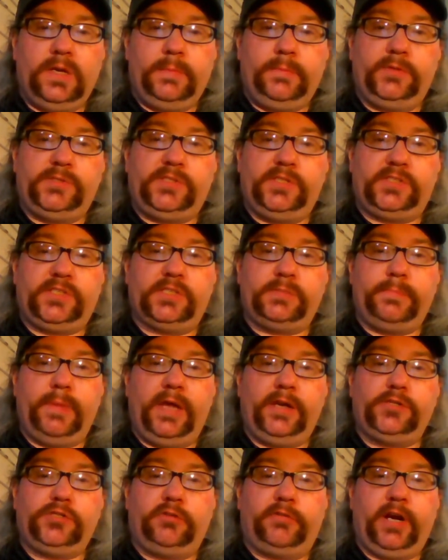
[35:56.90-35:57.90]
You see it says
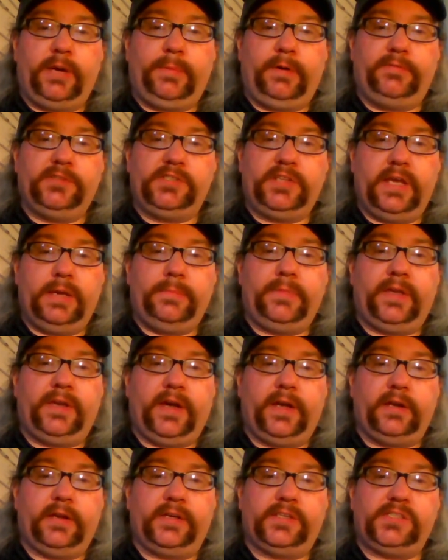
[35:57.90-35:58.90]
manager right above his name. They
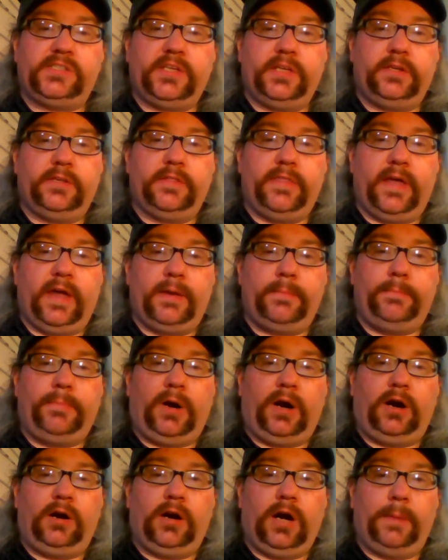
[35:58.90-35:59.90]
kind of extended that
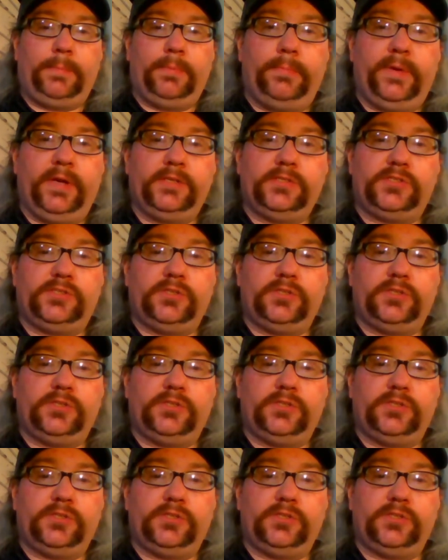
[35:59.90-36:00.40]
bar a bit.